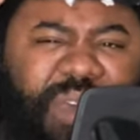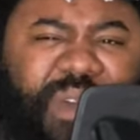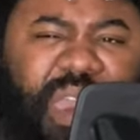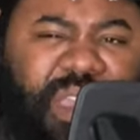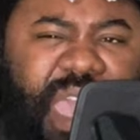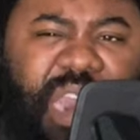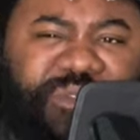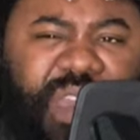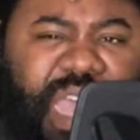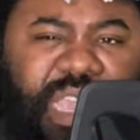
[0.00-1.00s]
I kind
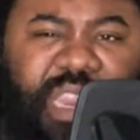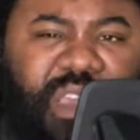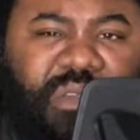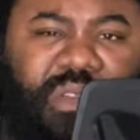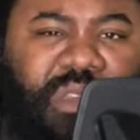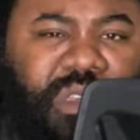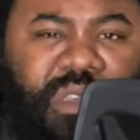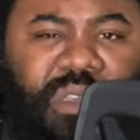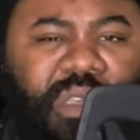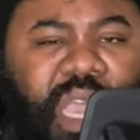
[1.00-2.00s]
of feel like, you know,
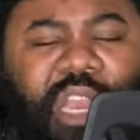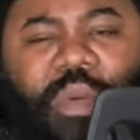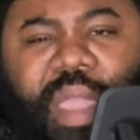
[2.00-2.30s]
ain't no